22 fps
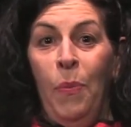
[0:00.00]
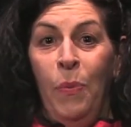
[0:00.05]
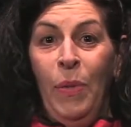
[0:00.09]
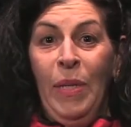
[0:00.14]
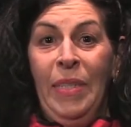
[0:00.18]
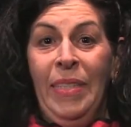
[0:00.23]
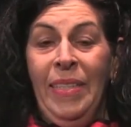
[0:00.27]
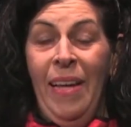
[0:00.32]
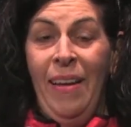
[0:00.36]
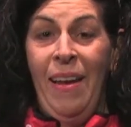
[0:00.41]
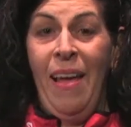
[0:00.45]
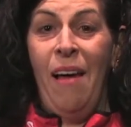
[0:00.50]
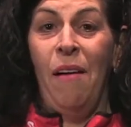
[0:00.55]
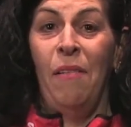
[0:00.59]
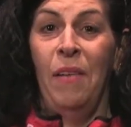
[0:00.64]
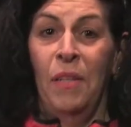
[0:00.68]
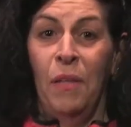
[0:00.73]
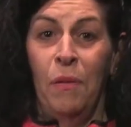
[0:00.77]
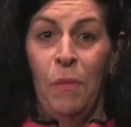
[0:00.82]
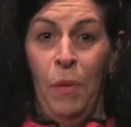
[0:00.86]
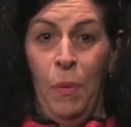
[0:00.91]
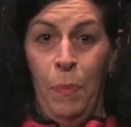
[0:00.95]
We set
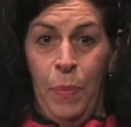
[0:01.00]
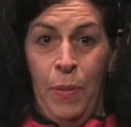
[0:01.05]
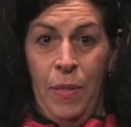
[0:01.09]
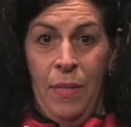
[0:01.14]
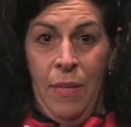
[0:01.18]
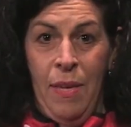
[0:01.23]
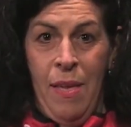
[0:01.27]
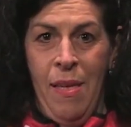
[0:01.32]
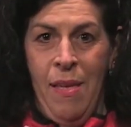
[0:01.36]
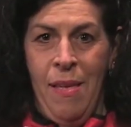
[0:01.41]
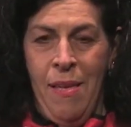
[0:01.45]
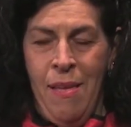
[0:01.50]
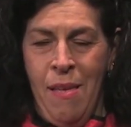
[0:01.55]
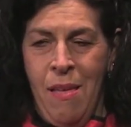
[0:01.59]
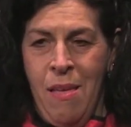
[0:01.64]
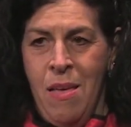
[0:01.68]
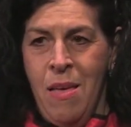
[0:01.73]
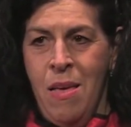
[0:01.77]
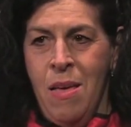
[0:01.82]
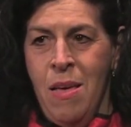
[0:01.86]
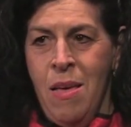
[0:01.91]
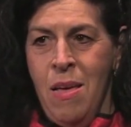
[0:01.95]
out in groups.
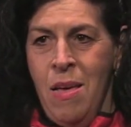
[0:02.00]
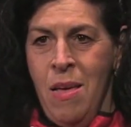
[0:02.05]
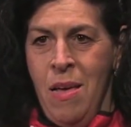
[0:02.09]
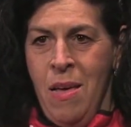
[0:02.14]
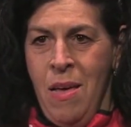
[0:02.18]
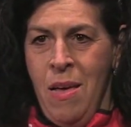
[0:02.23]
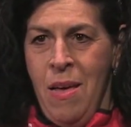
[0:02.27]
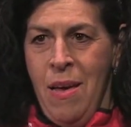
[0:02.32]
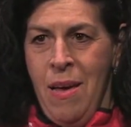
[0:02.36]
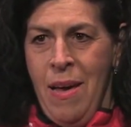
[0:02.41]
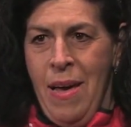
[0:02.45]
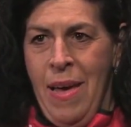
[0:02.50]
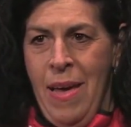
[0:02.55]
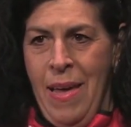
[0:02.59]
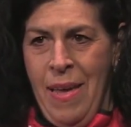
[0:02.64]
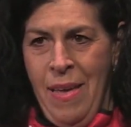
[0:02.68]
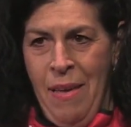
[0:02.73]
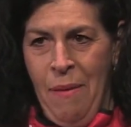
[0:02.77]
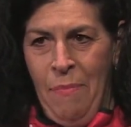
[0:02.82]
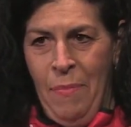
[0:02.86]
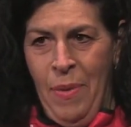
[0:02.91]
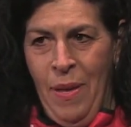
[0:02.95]
I
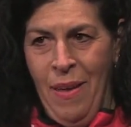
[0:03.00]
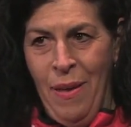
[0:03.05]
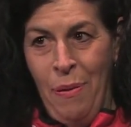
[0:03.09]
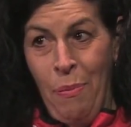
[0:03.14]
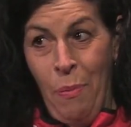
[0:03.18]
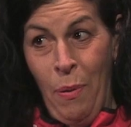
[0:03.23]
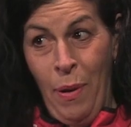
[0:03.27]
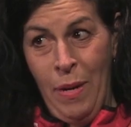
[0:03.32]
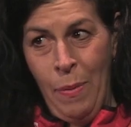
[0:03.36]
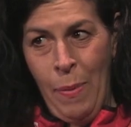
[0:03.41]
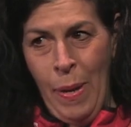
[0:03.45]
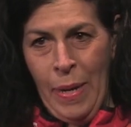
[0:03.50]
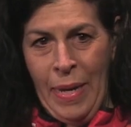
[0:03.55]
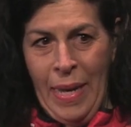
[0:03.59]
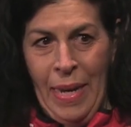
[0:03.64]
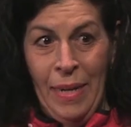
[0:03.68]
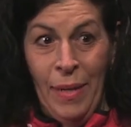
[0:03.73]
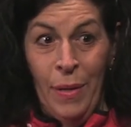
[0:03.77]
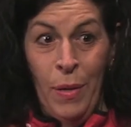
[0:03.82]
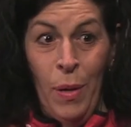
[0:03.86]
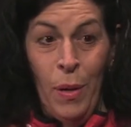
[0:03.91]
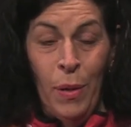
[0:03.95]
am worried about
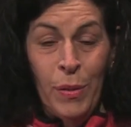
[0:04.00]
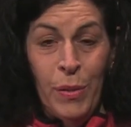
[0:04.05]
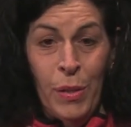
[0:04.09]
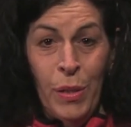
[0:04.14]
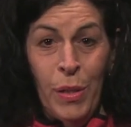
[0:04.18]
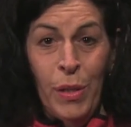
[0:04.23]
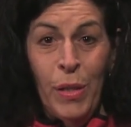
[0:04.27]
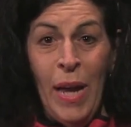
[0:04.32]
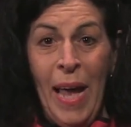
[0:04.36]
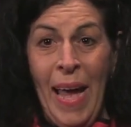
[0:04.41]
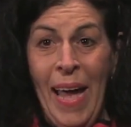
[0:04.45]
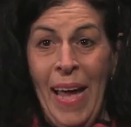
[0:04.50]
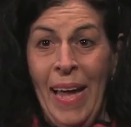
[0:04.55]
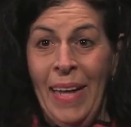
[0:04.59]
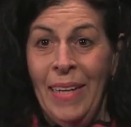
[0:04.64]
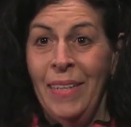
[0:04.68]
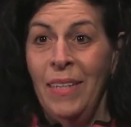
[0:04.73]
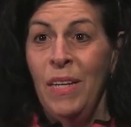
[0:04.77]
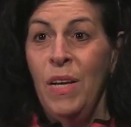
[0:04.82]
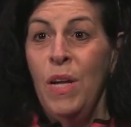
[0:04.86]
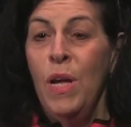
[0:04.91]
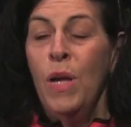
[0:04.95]
getting colder
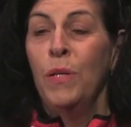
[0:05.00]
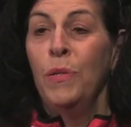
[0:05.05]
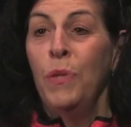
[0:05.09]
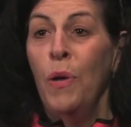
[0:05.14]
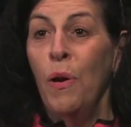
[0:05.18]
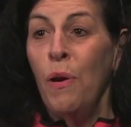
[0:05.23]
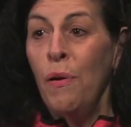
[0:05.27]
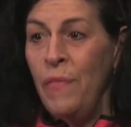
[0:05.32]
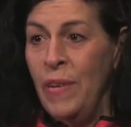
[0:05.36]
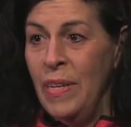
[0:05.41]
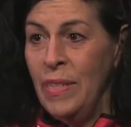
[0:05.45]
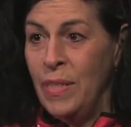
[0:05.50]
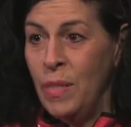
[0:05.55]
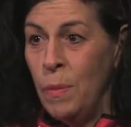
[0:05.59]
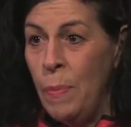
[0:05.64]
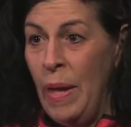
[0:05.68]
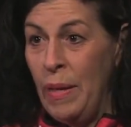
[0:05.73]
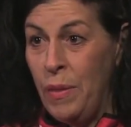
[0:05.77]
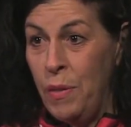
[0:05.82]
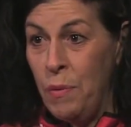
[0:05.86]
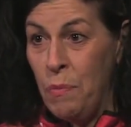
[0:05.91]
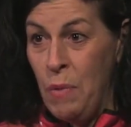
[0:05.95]
and nervous
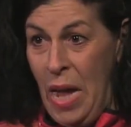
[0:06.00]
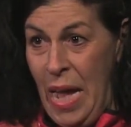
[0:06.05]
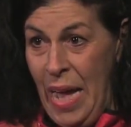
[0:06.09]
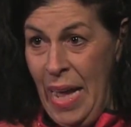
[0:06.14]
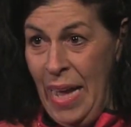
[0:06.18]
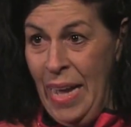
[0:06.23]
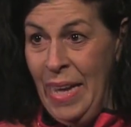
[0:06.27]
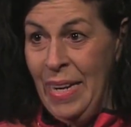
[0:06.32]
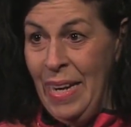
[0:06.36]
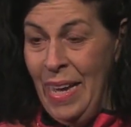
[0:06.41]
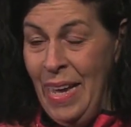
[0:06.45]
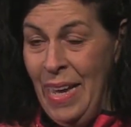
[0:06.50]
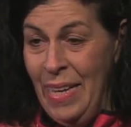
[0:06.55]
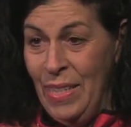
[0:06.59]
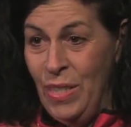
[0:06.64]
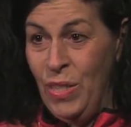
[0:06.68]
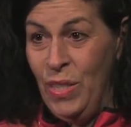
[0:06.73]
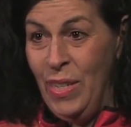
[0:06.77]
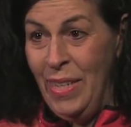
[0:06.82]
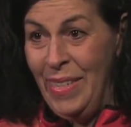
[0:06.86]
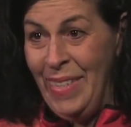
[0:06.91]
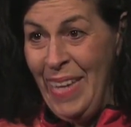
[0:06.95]
about the ride,
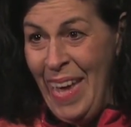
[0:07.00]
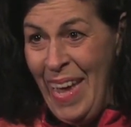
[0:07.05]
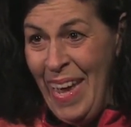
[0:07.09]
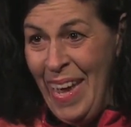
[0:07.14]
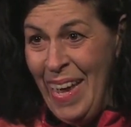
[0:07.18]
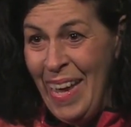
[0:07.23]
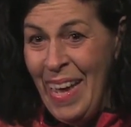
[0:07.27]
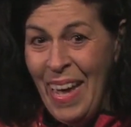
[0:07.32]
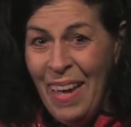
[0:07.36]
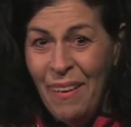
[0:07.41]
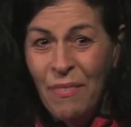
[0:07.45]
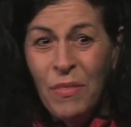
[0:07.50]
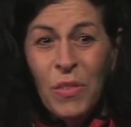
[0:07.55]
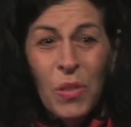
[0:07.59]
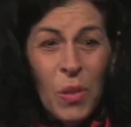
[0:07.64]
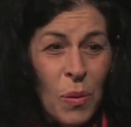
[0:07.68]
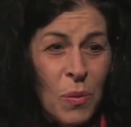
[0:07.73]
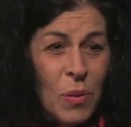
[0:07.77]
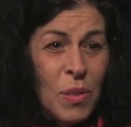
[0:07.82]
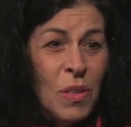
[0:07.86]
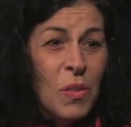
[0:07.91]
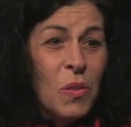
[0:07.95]
as today I have
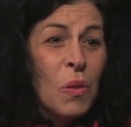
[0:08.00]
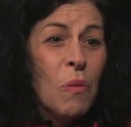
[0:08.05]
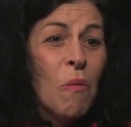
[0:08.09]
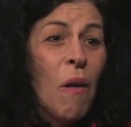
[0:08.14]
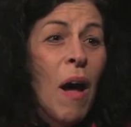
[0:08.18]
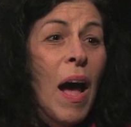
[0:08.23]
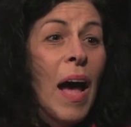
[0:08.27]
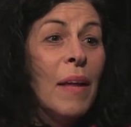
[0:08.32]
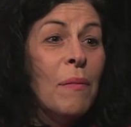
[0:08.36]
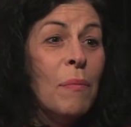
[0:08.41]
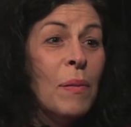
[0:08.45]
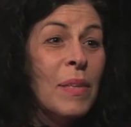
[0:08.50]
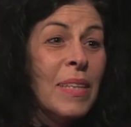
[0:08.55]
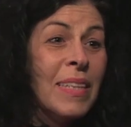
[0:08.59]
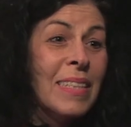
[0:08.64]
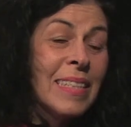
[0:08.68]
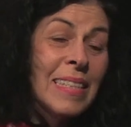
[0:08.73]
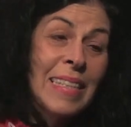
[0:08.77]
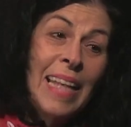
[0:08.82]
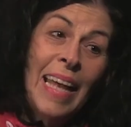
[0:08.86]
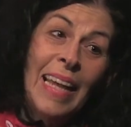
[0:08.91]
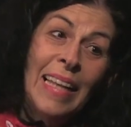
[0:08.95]
chosen to ride with a
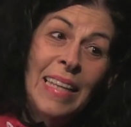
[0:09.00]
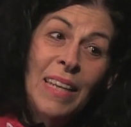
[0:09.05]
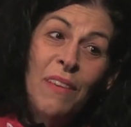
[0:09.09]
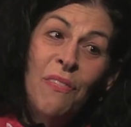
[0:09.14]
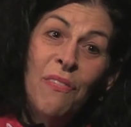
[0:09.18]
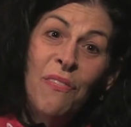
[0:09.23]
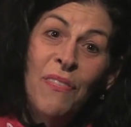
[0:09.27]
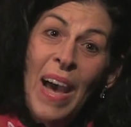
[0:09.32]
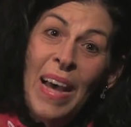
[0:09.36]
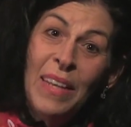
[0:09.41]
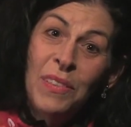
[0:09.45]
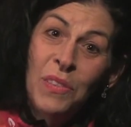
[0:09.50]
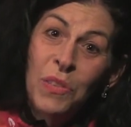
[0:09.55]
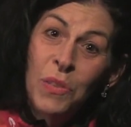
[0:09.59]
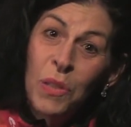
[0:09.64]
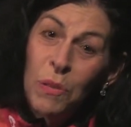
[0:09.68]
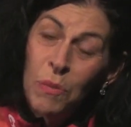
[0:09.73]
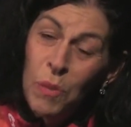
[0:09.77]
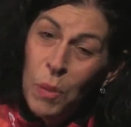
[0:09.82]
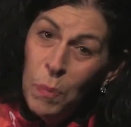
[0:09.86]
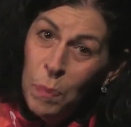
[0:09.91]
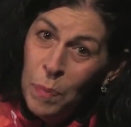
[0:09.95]
slightly
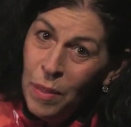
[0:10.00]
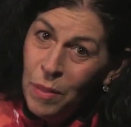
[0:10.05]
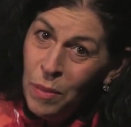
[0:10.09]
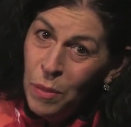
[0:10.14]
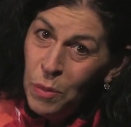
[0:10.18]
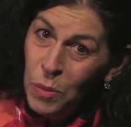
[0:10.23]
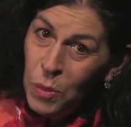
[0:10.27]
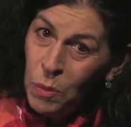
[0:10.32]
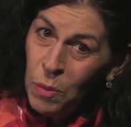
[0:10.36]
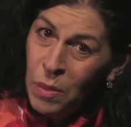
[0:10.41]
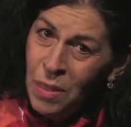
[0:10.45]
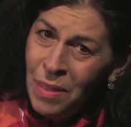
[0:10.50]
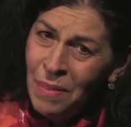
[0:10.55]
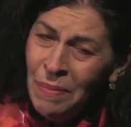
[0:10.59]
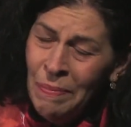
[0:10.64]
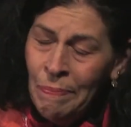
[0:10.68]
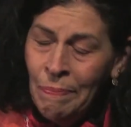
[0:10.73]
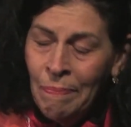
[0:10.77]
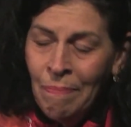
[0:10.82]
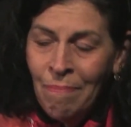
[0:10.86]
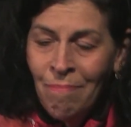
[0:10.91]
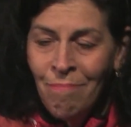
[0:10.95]
faster group than usual.